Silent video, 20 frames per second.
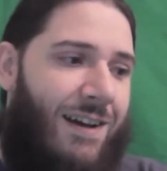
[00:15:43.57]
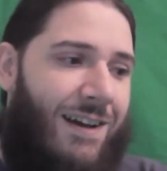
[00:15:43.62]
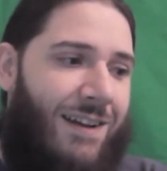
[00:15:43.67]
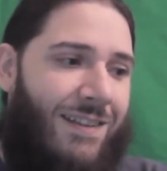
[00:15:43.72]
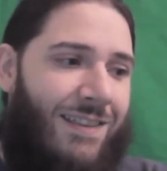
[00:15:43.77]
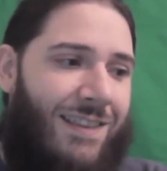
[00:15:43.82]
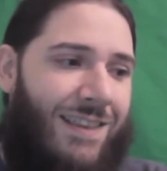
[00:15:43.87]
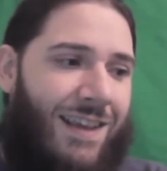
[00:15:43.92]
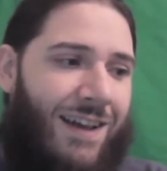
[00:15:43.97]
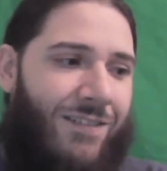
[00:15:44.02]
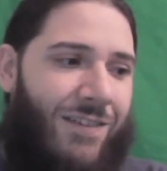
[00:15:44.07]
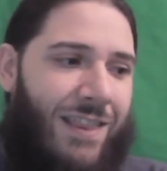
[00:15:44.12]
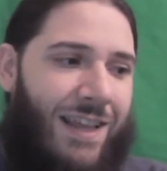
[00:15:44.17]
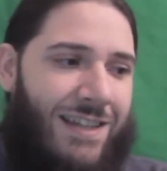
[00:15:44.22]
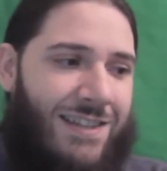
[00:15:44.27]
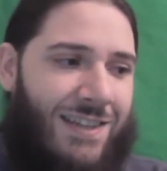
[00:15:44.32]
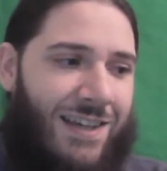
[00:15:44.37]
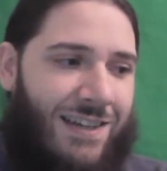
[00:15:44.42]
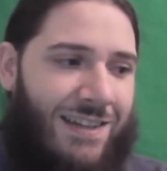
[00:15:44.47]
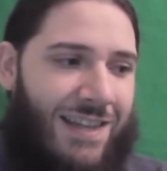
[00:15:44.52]

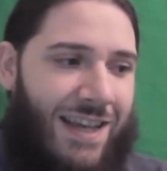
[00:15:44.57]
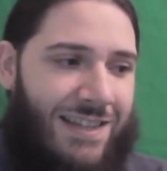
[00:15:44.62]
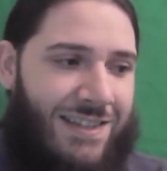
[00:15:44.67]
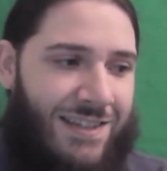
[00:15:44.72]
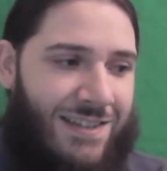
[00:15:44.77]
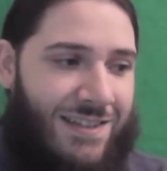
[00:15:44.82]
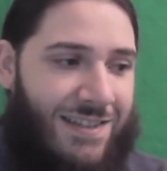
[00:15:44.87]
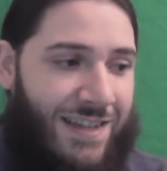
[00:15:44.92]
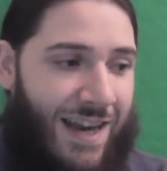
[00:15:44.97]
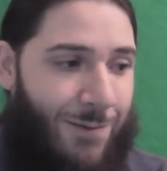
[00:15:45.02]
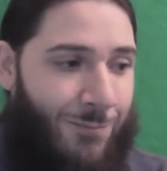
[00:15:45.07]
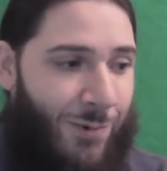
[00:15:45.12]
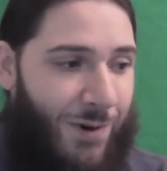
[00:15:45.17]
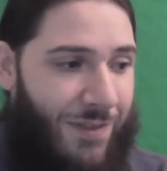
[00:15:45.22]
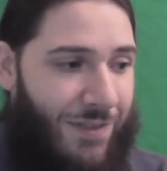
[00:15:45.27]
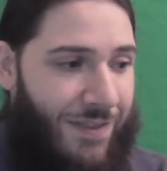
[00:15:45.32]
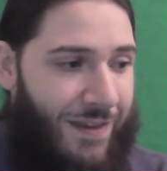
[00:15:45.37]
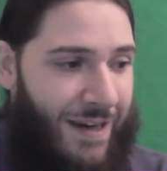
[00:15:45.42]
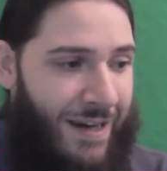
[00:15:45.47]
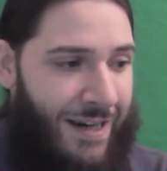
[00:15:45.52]
that's a
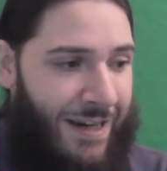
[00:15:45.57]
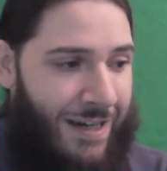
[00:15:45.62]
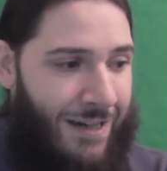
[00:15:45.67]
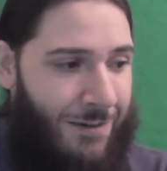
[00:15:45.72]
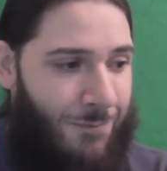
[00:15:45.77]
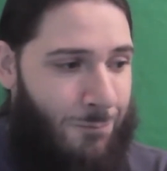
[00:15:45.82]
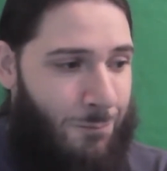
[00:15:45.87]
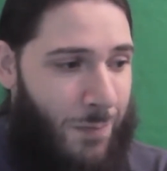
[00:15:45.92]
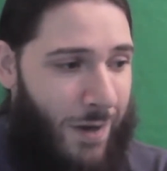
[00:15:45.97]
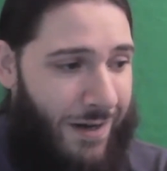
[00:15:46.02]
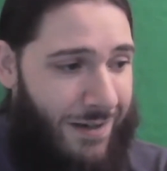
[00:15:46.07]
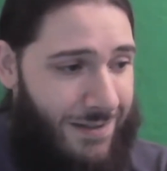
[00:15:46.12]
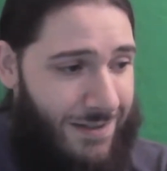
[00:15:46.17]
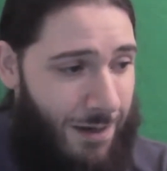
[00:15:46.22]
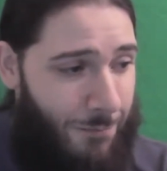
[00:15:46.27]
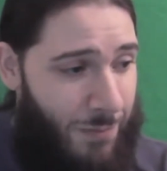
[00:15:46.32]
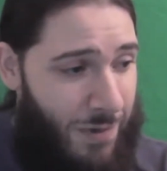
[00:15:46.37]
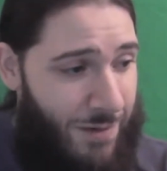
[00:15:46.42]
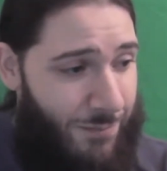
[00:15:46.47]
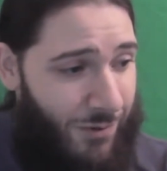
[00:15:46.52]
separate thing, but
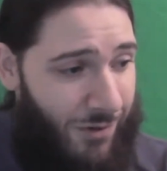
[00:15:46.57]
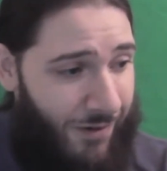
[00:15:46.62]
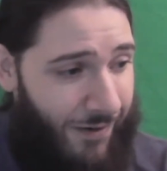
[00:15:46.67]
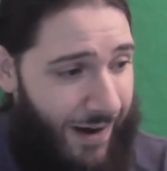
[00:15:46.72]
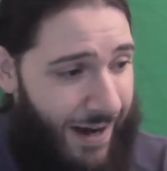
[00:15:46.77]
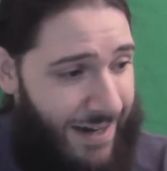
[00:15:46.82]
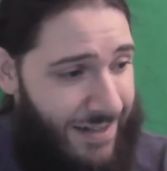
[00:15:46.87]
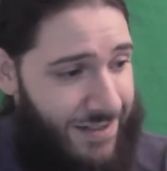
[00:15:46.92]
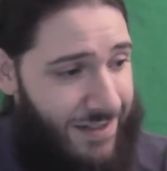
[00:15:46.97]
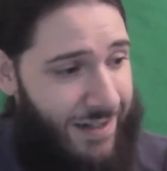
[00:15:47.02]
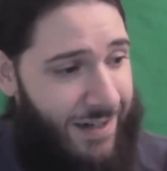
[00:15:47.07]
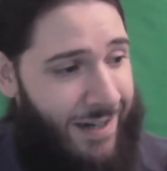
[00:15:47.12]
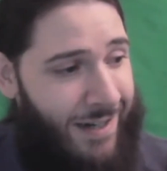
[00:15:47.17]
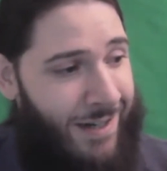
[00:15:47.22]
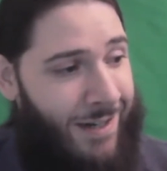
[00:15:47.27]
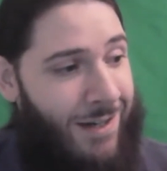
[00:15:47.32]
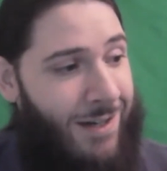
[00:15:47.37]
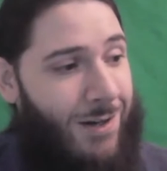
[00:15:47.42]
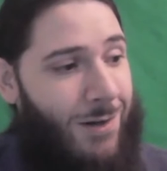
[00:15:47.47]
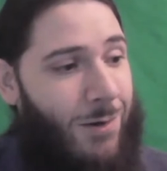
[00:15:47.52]
some people are
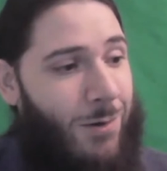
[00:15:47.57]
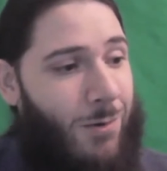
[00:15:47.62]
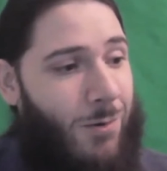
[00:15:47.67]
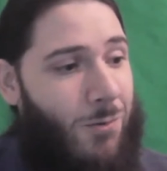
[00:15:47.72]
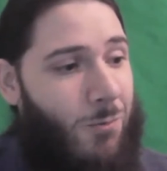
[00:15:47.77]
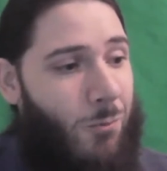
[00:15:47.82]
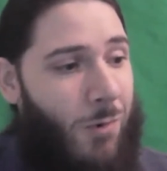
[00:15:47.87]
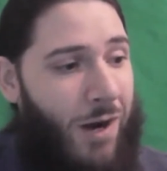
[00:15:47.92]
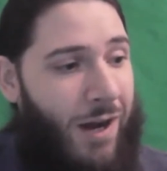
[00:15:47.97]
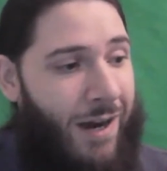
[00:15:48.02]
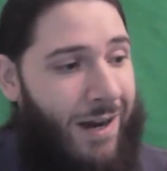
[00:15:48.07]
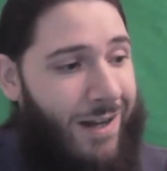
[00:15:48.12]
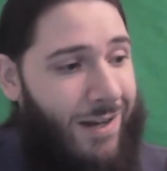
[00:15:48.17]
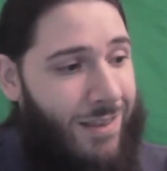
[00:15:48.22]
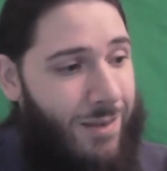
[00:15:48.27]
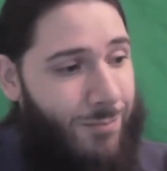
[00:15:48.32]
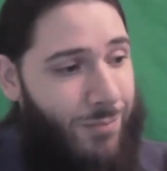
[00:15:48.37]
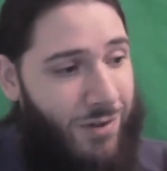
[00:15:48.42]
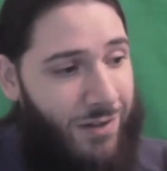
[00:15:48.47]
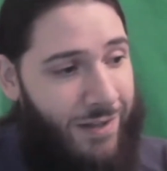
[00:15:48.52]
asking why
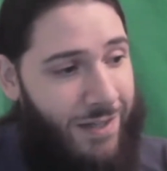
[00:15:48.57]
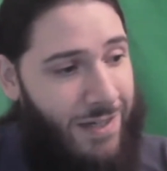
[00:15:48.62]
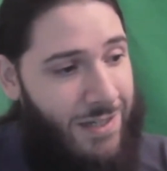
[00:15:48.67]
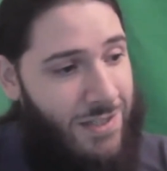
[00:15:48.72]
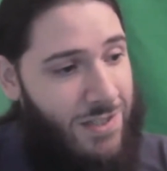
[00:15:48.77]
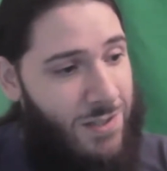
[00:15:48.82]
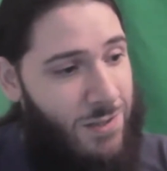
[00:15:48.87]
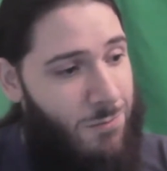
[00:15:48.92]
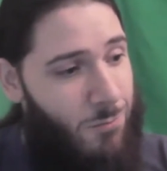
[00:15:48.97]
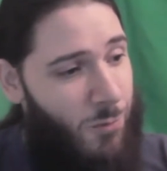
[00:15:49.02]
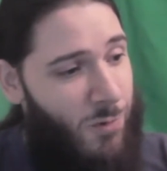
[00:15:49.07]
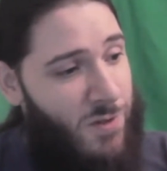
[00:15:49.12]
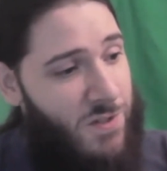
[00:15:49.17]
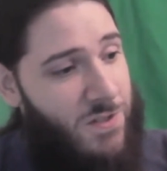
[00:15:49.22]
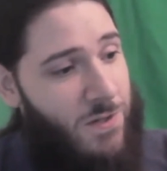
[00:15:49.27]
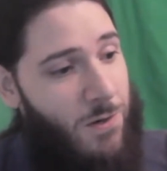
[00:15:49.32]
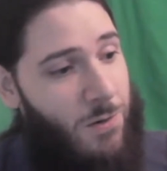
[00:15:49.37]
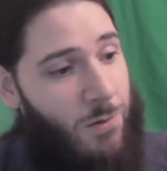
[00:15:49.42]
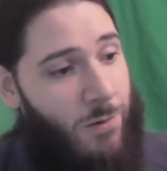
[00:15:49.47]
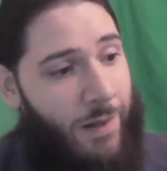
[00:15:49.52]
the police were
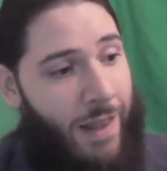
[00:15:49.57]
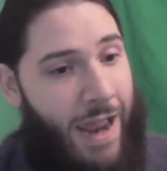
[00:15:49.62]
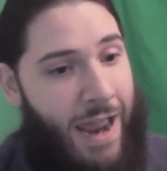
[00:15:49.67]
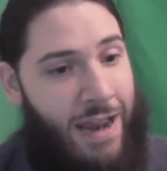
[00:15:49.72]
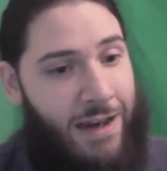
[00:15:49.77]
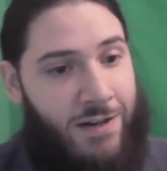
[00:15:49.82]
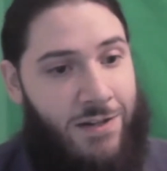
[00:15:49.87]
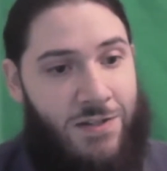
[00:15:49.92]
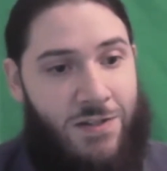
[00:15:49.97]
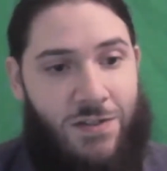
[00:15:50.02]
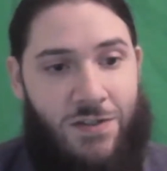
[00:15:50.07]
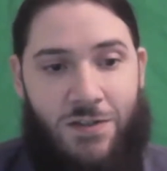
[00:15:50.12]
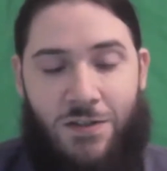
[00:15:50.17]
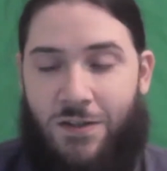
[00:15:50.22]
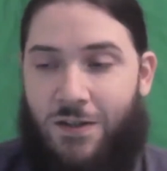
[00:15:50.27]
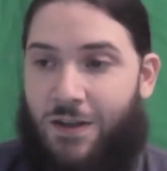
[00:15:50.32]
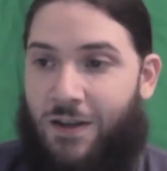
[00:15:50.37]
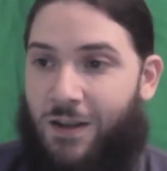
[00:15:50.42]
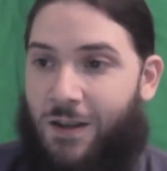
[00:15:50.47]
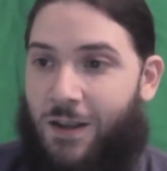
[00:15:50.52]
so lax
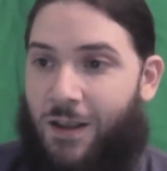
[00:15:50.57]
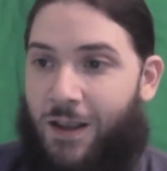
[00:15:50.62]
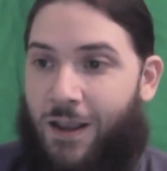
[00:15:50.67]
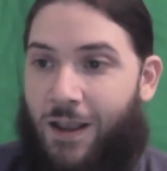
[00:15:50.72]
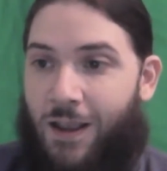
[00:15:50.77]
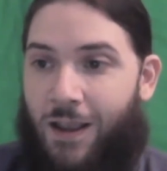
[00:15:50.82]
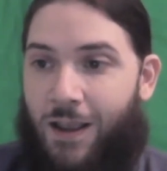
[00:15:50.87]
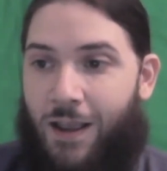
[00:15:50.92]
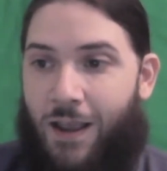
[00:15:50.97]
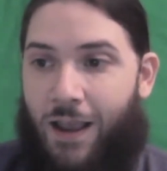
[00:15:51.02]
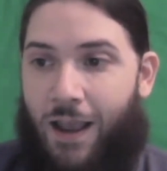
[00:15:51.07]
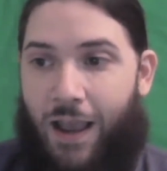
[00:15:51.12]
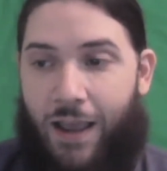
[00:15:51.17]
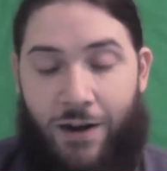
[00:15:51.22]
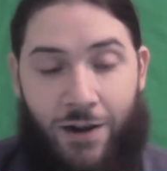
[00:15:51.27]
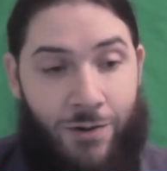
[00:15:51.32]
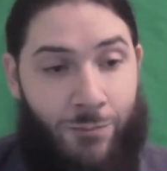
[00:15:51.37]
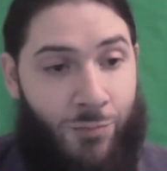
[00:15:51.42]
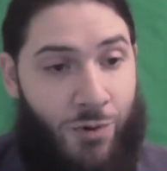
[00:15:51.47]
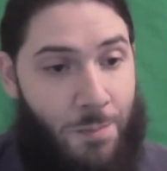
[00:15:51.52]
and
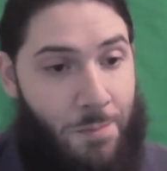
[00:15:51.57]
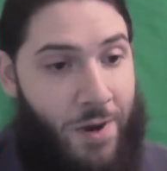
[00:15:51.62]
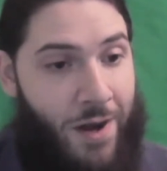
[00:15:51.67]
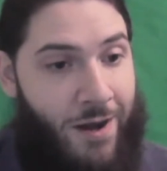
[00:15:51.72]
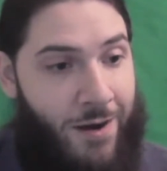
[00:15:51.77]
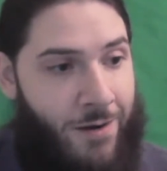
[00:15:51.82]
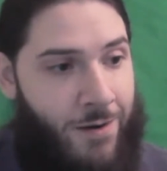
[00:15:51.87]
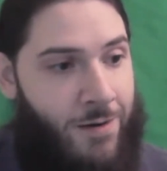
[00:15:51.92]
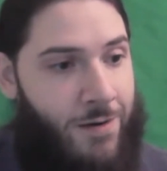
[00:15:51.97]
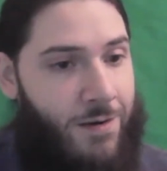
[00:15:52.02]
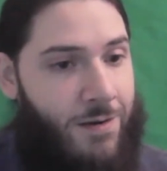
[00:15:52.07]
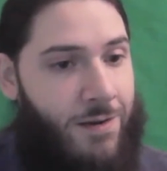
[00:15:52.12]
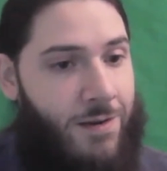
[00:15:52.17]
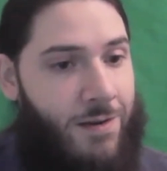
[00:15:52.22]
unprepared